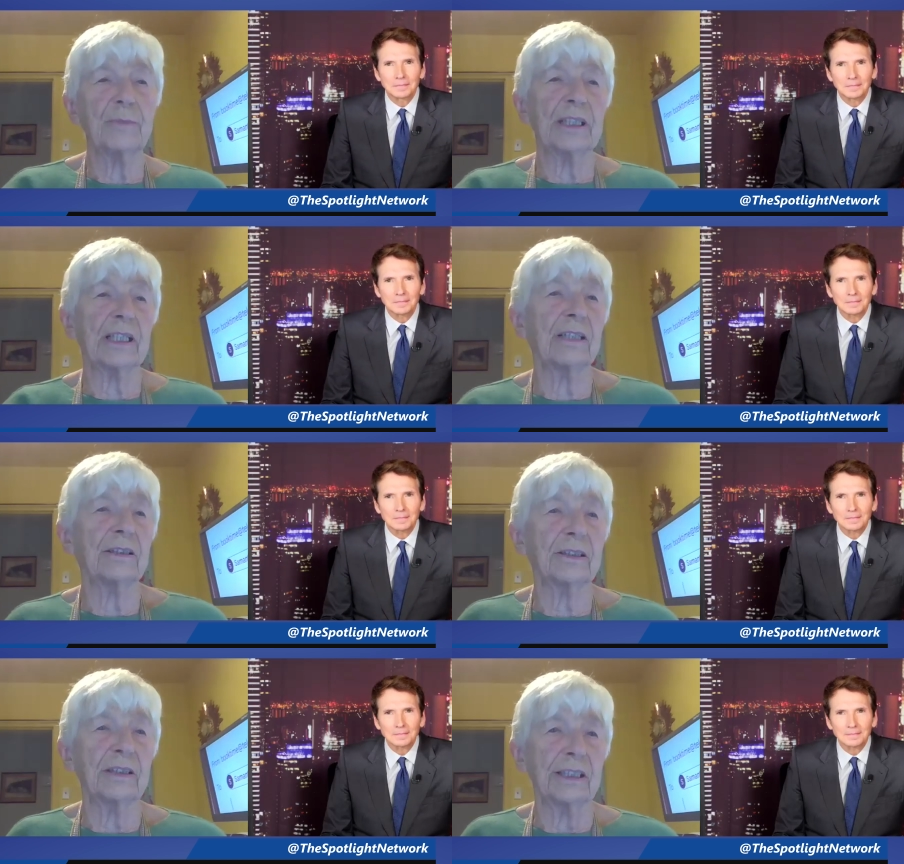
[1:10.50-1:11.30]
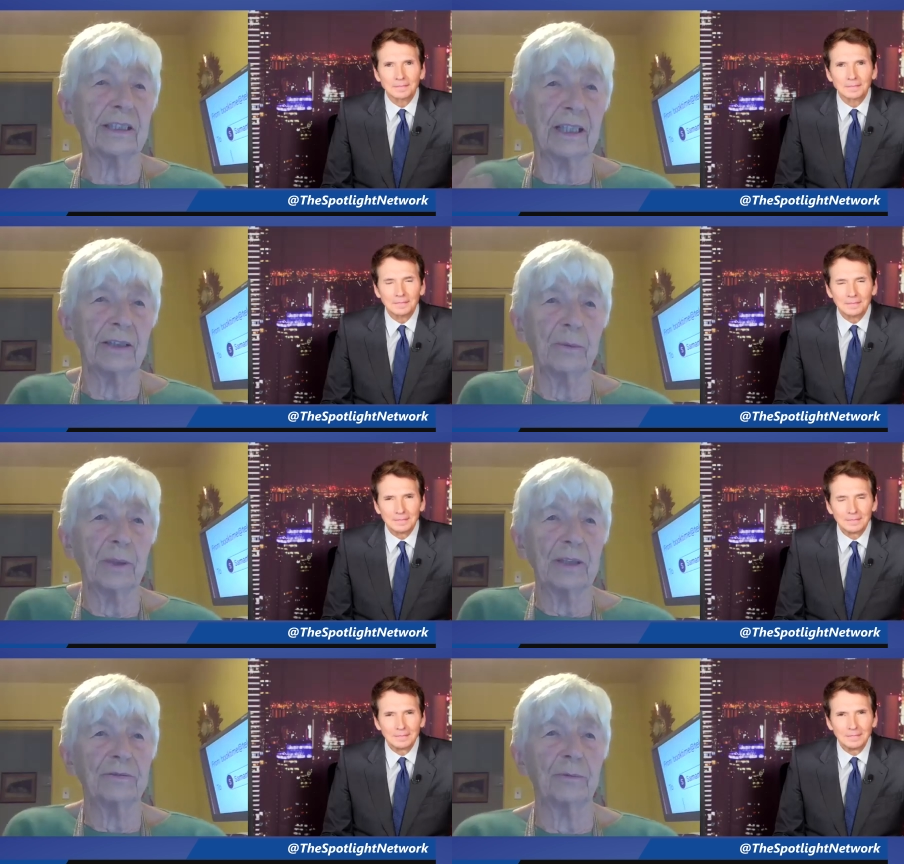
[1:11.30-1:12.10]
Speaker 1: in the country to get
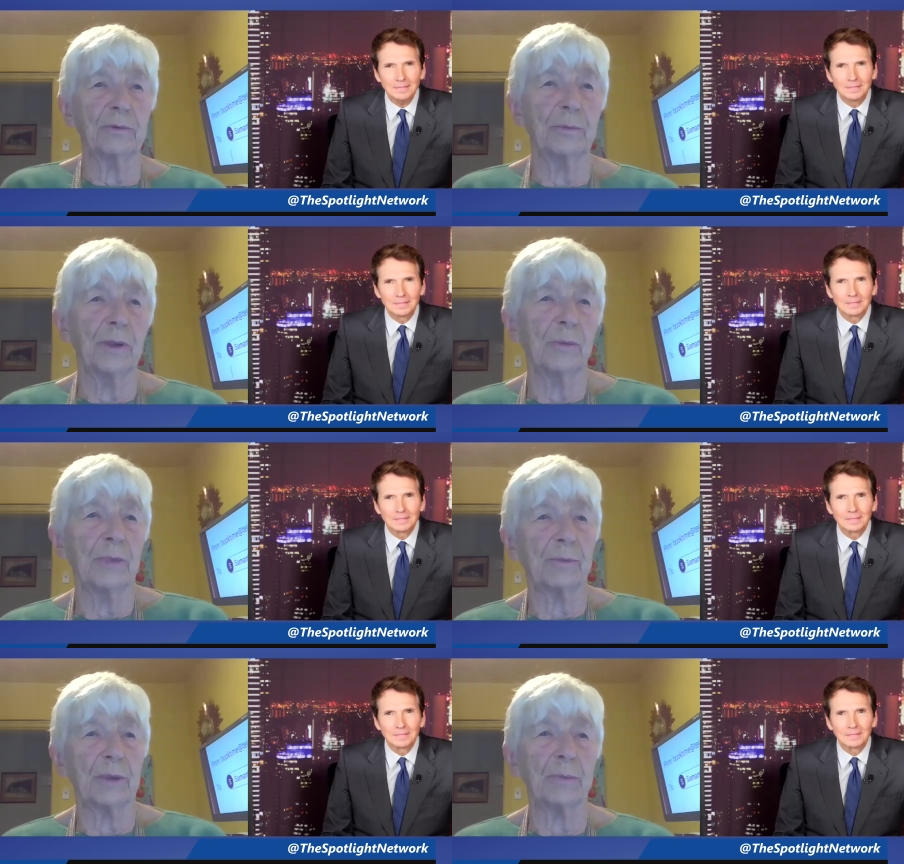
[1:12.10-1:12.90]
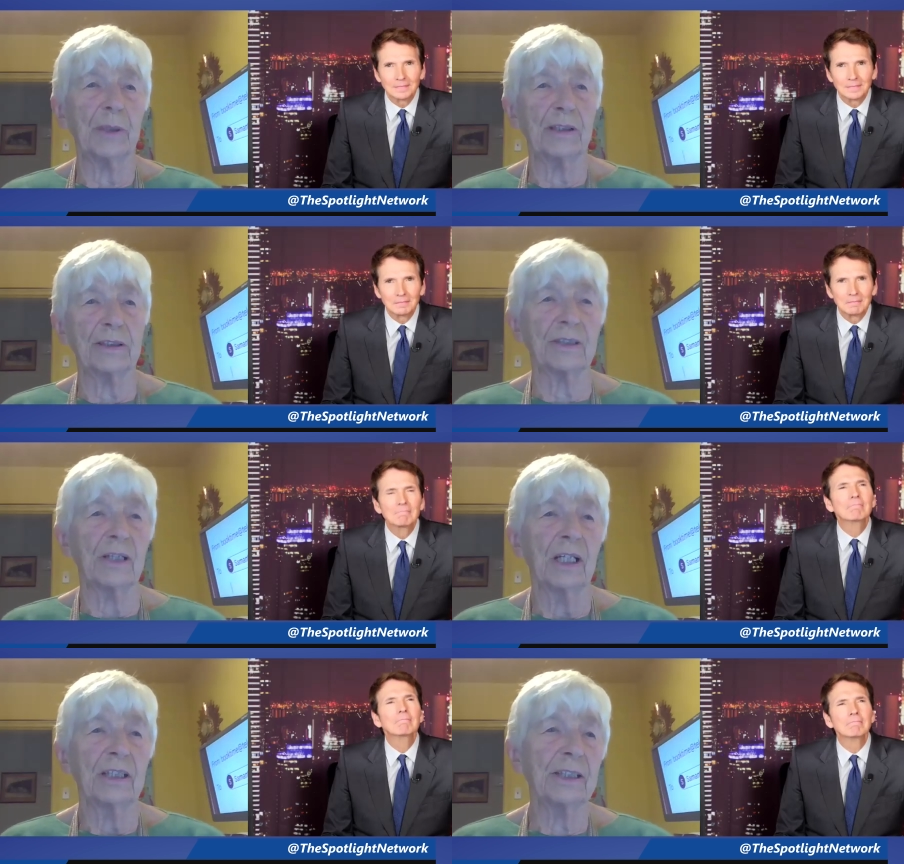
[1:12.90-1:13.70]
away from the bombing. My parents
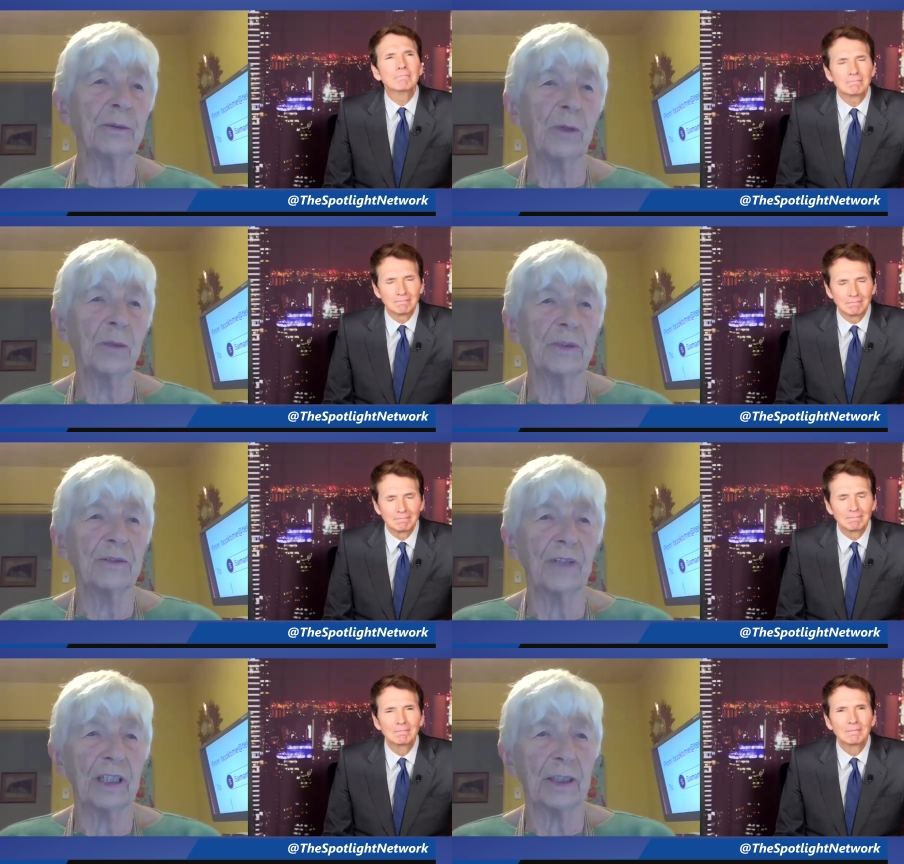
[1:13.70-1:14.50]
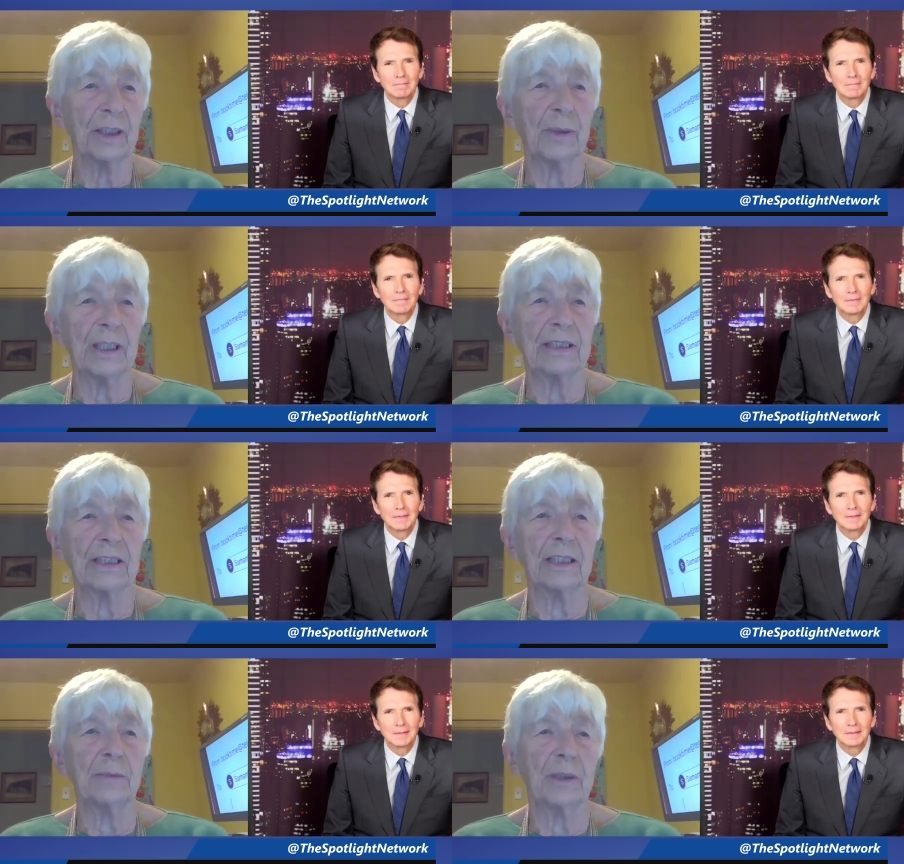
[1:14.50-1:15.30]
didn't want me
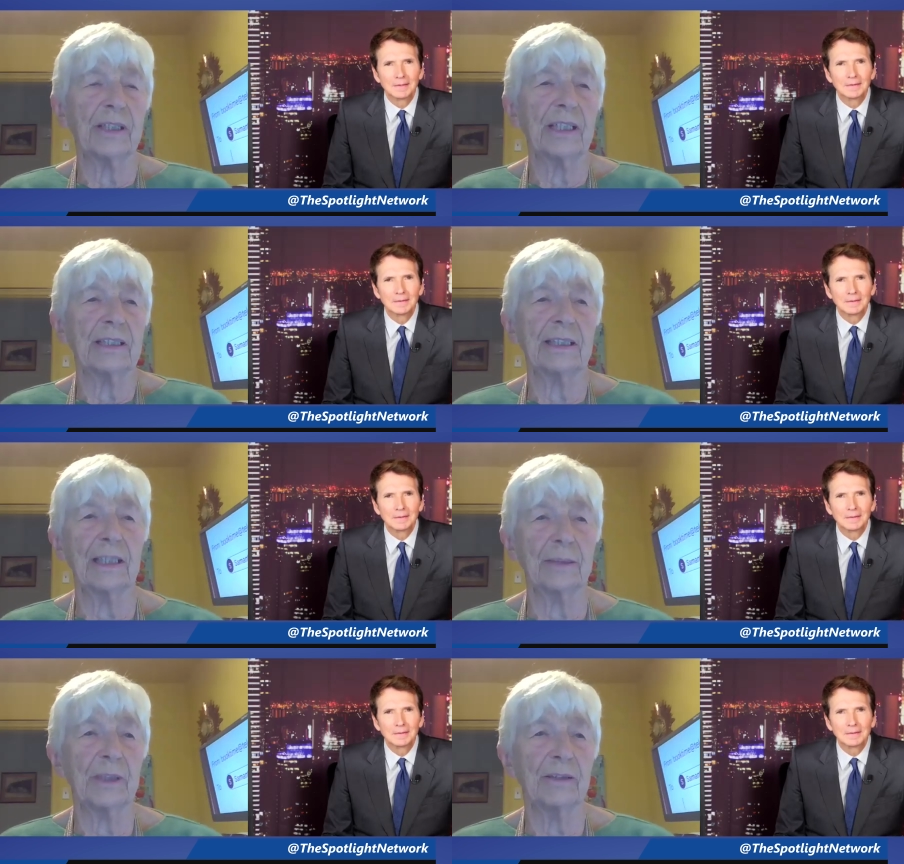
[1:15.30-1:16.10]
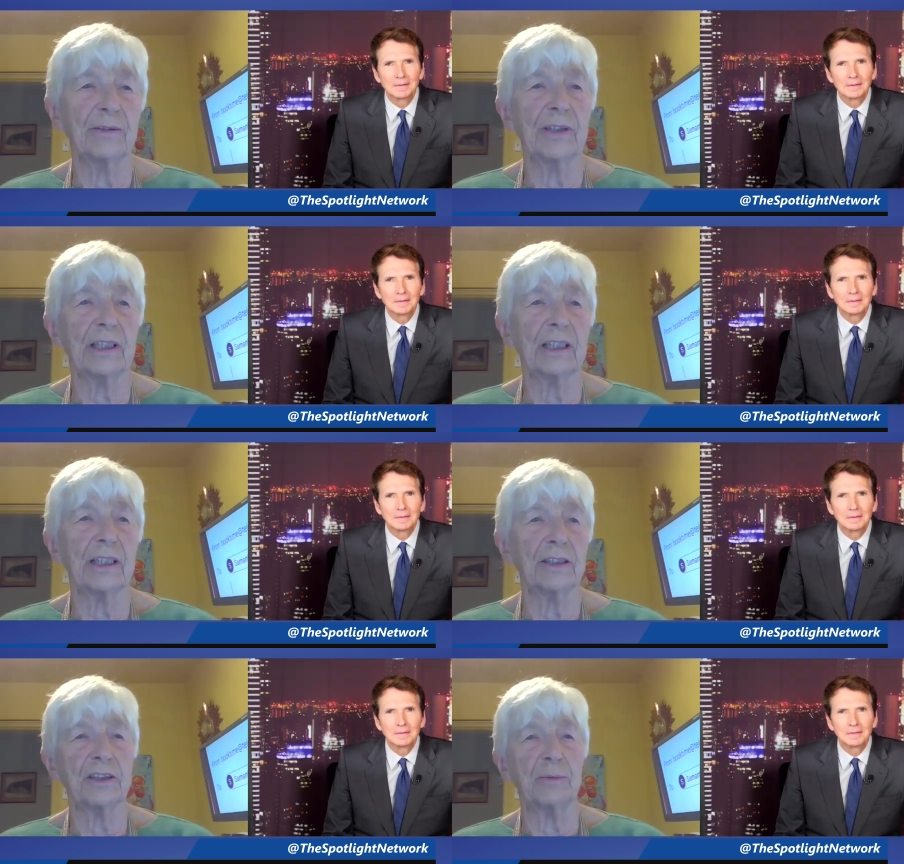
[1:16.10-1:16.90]
evacuated, but they did let me go to the
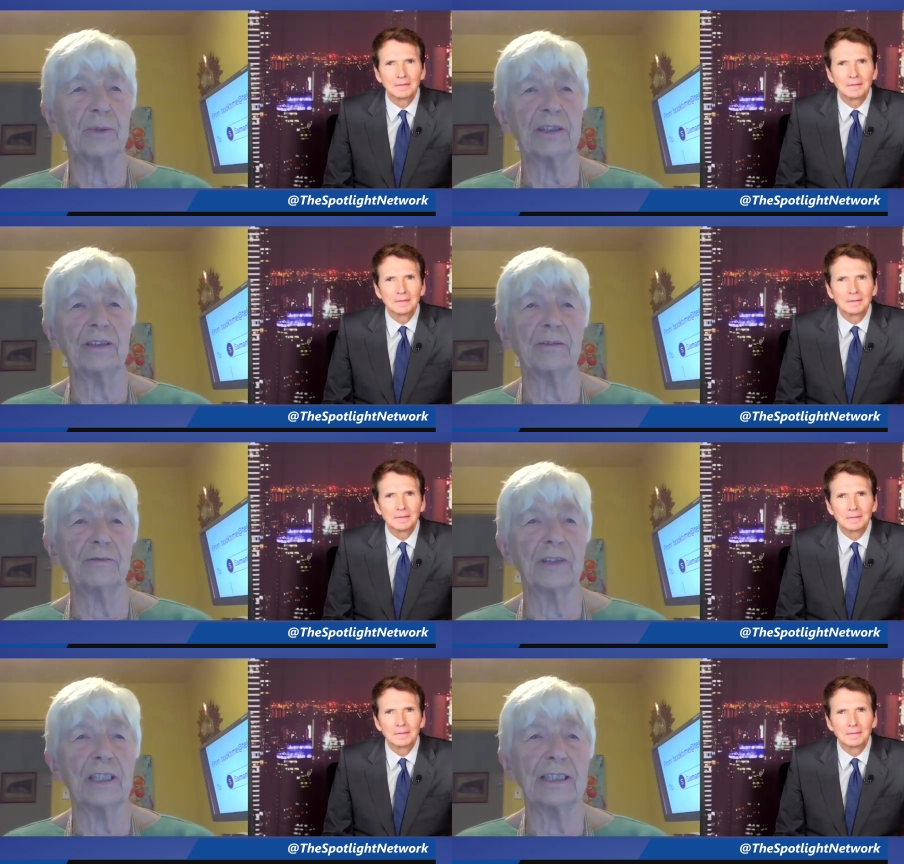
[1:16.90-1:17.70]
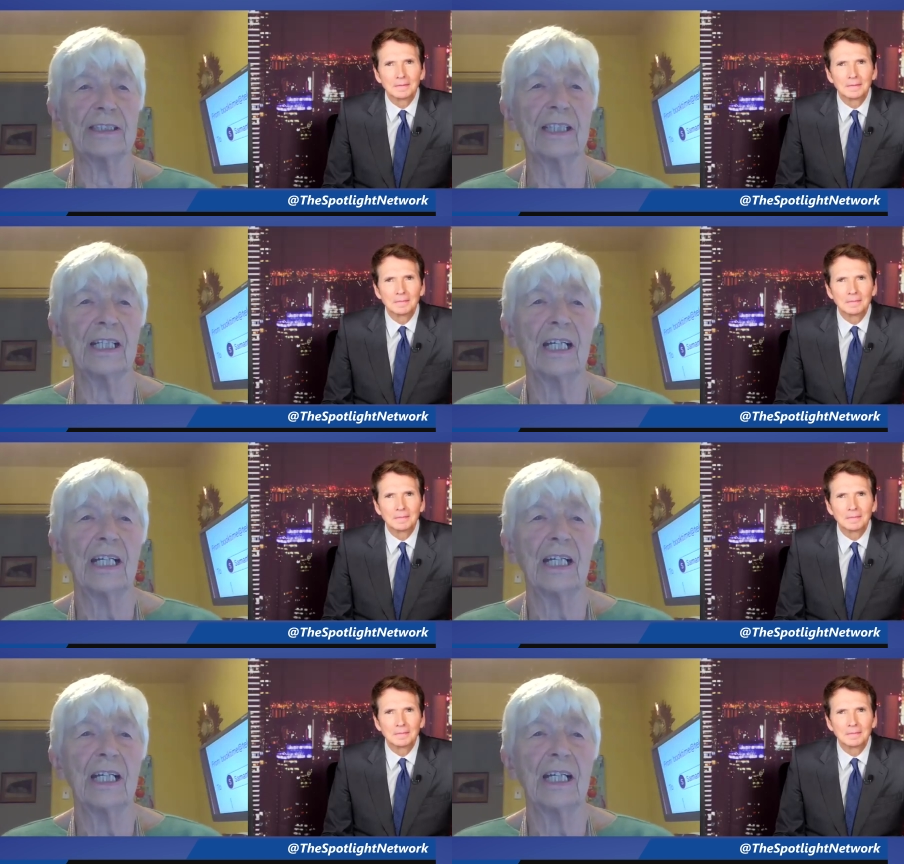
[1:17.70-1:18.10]
country with uh, friends.